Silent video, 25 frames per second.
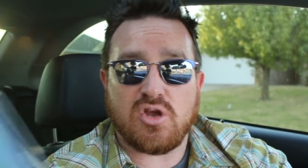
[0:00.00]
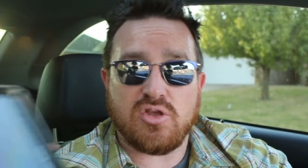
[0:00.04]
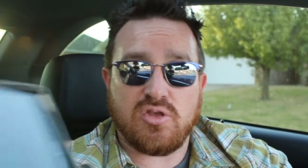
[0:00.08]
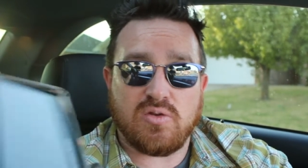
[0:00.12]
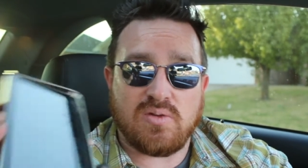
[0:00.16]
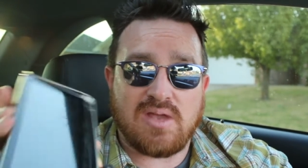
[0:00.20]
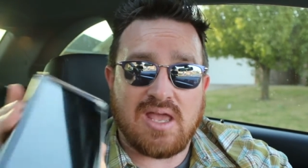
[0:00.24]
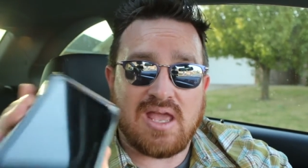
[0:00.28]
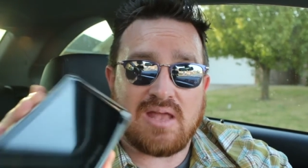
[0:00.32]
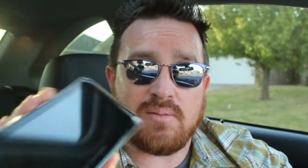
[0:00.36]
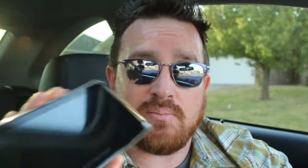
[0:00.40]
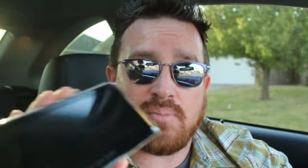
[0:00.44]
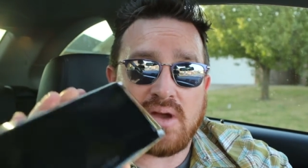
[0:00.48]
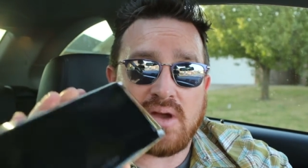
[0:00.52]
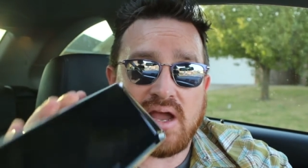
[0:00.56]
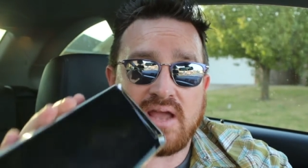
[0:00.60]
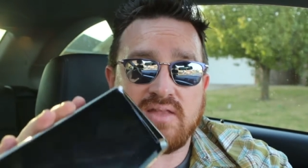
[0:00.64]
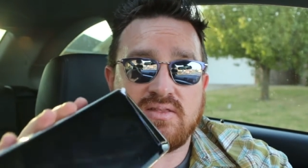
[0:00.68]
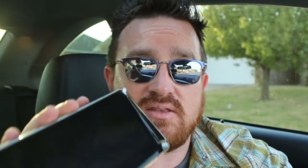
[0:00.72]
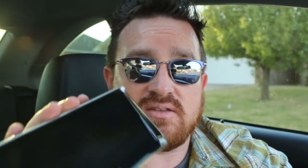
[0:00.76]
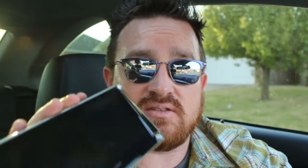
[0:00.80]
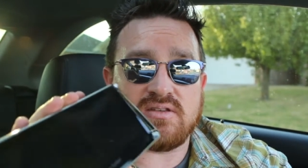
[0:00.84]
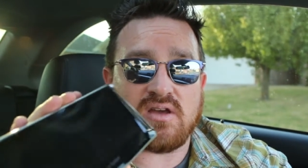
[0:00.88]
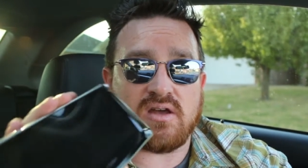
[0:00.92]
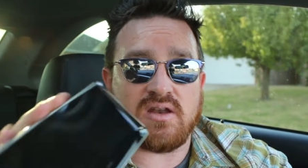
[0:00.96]
You can buy
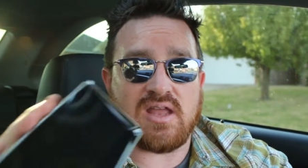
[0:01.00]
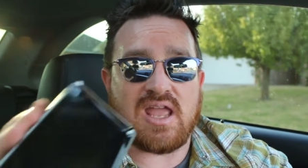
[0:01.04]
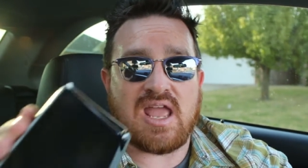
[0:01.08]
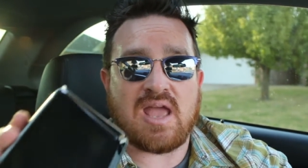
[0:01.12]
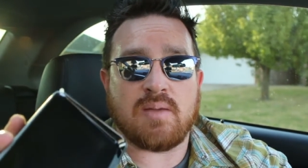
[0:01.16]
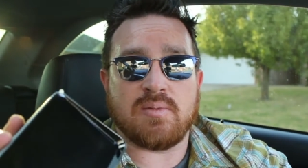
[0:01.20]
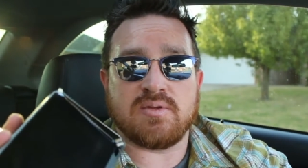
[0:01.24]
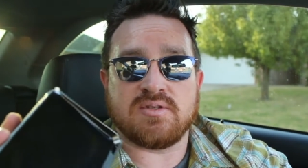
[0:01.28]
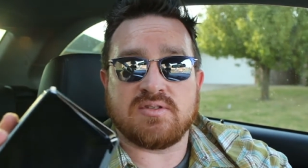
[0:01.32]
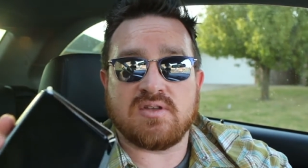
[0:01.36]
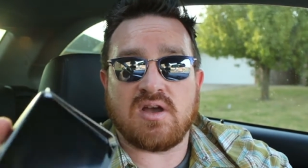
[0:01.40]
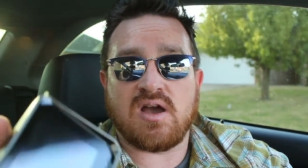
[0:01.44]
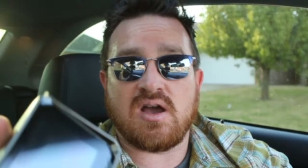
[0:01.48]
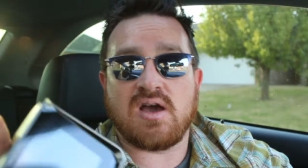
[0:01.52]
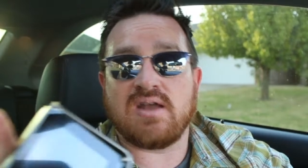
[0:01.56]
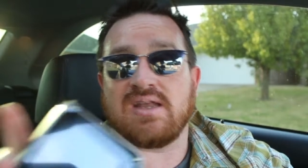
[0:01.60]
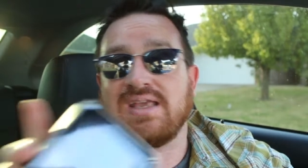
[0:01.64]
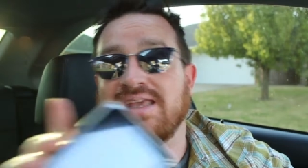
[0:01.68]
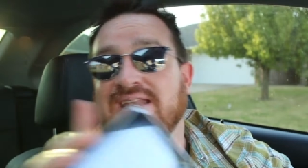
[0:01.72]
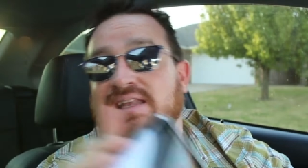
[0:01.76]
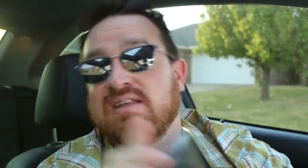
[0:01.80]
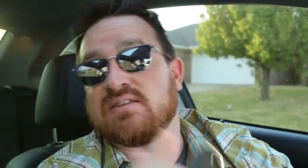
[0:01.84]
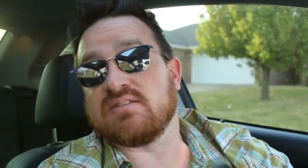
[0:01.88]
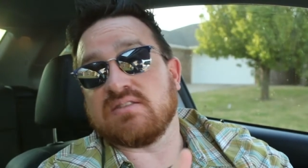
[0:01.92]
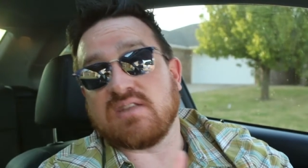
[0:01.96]
this on Amazon.
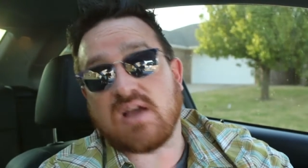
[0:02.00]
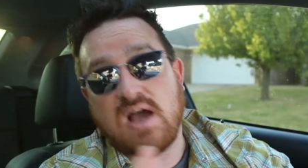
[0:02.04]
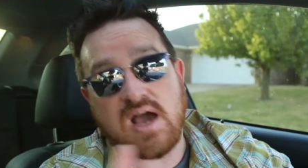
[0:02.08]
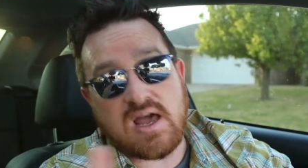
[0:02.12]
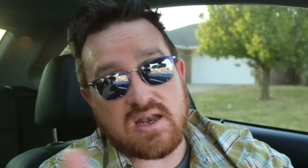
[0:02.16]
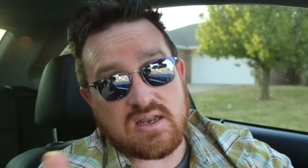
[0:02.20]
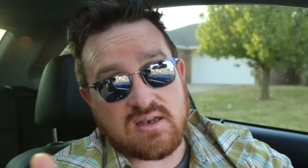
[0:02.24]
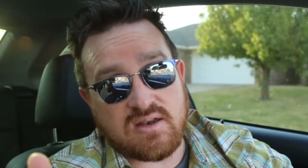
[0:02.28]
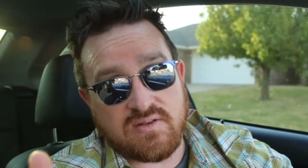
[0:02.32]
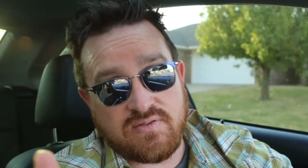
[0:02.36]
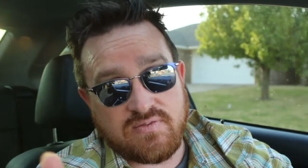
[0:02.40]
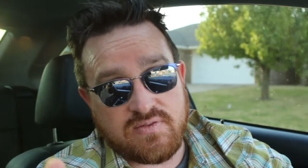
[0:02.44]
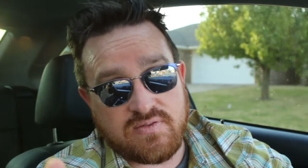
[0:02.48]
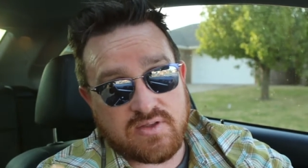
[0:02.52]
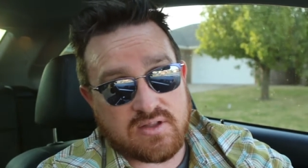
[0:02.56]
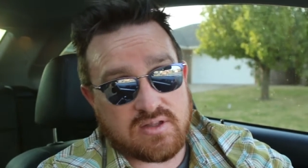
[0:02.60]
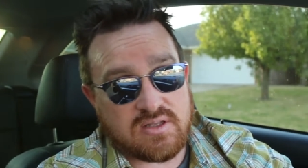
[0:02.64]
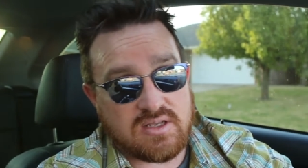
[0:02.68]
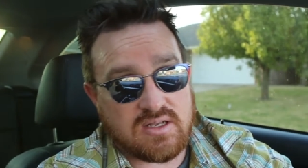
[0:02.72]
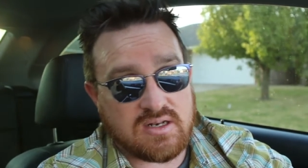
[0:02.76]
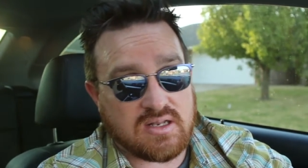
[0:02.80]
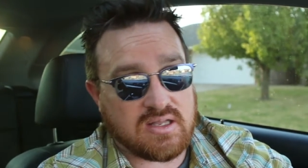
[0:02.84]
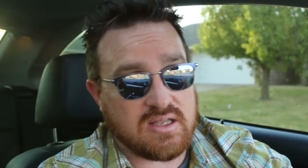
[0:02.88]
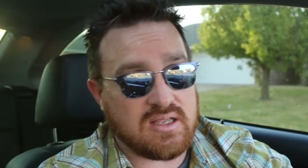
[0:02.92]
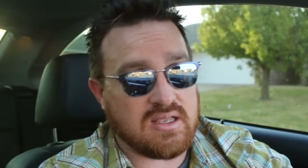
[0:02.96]
It is not an
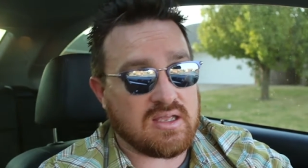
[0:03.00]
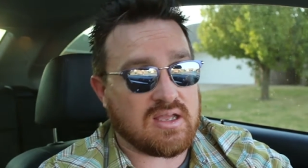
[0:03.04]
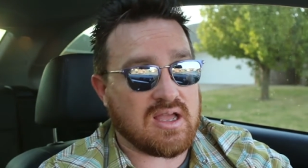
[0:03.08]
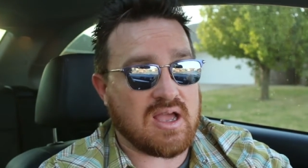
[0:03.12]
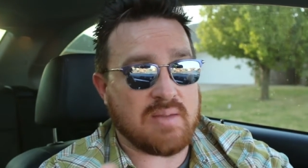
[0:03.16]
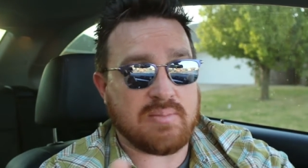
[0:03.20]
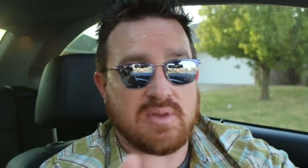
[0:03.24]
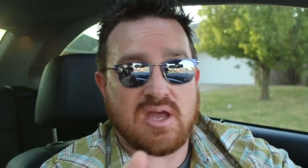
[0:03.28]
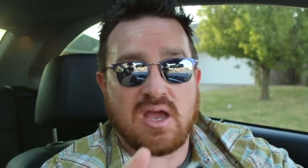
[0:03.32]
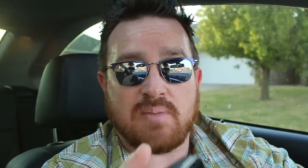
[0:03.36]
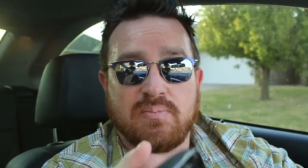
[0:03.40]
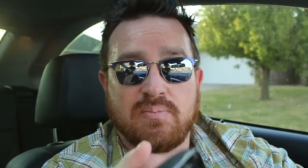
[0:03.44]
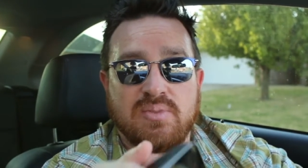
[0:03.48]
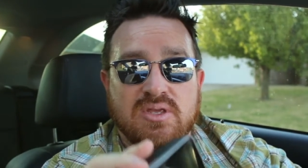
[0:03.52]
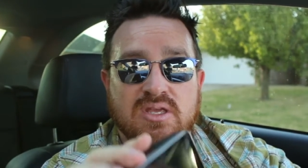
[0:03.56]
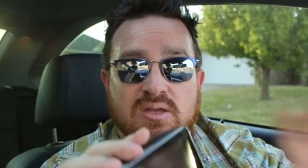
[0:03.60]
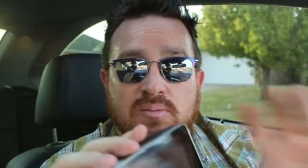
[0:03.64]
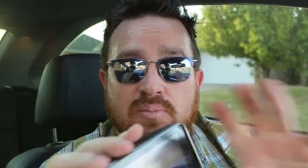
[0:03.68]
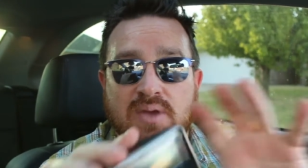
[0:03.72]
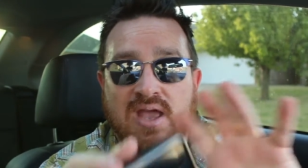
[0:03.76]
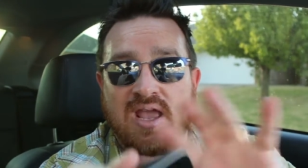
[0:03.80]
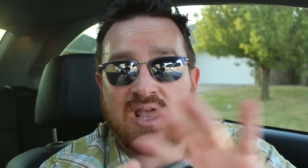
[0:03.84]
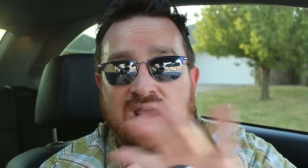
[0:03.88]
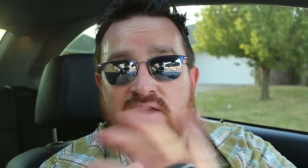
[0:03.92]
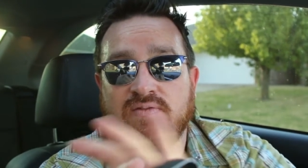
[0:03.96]
affiliate link. I'm not being
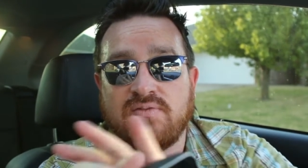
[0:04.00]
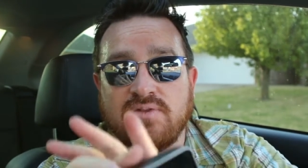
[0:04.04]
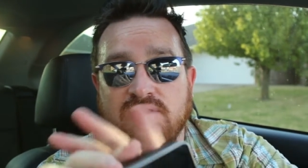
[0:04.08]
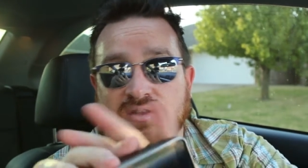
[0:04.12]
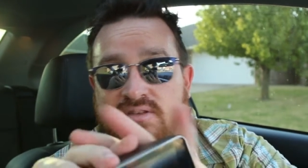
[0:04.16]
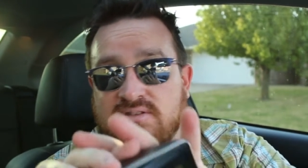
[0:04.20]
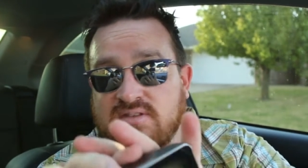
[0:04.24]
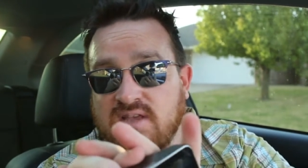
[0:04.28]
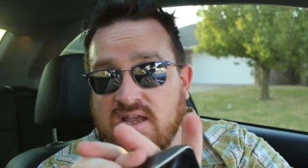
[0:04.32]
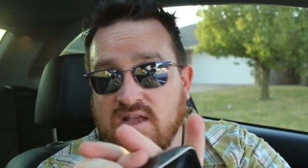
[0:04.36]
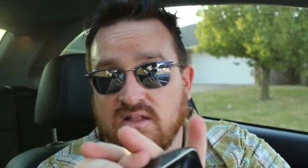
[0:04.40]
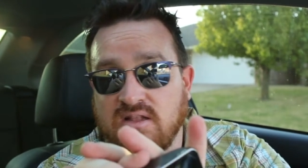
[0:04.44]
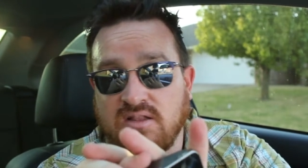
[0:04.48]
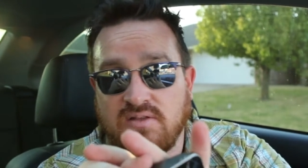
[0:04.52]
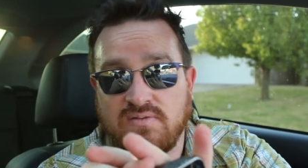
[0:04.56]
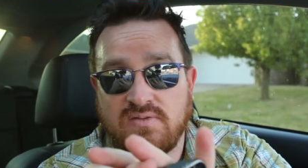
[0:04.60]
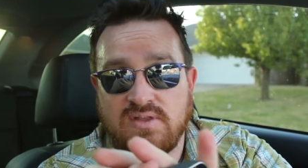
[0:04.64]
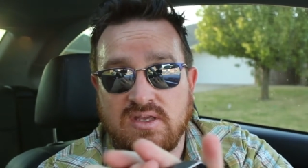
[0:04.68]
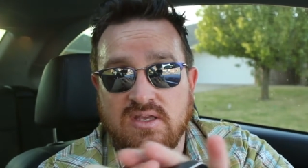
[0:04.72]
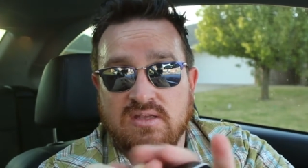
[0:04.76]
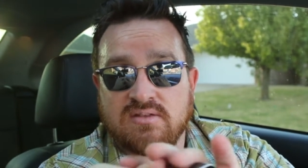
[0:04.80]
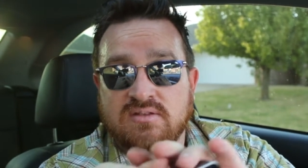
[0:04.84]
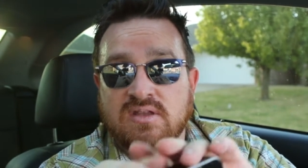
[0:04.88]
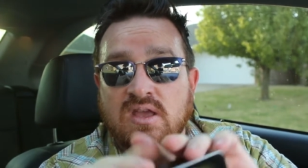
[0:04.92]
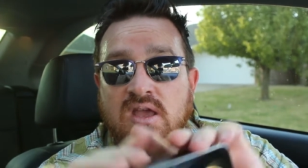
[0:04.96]
paid for the sale of
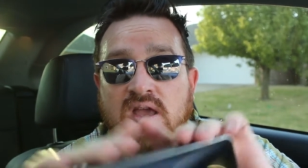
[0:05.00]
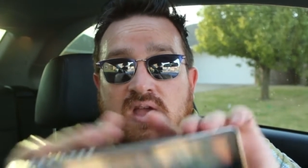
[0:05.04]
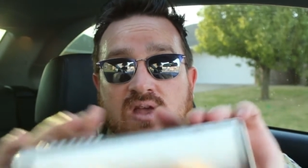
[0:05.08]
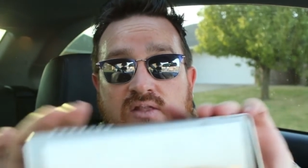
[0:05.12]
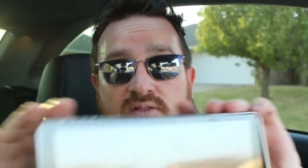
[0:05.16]
these.